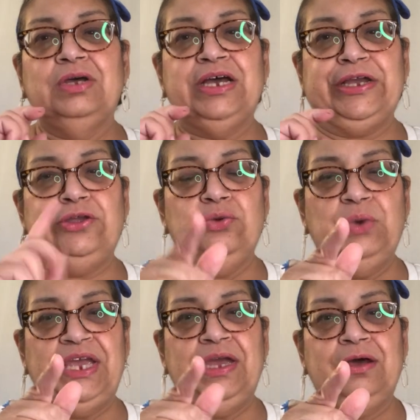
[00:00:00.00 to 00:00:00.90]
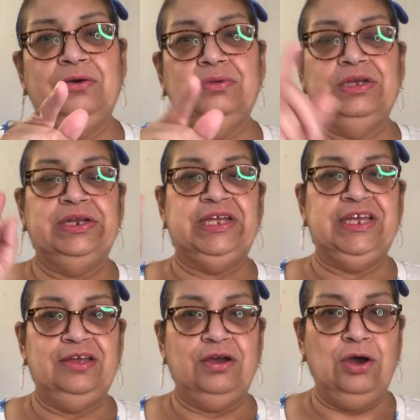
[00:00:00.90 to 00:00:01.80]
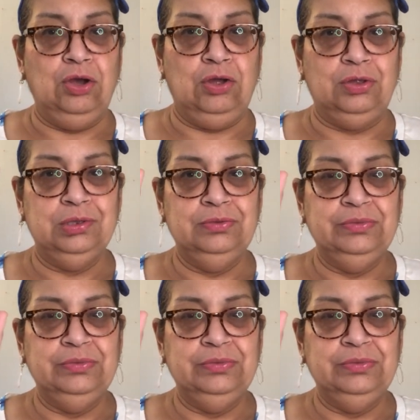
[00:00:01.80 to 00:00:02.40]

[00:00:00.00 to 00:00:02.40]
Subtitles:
on your way out and hit all.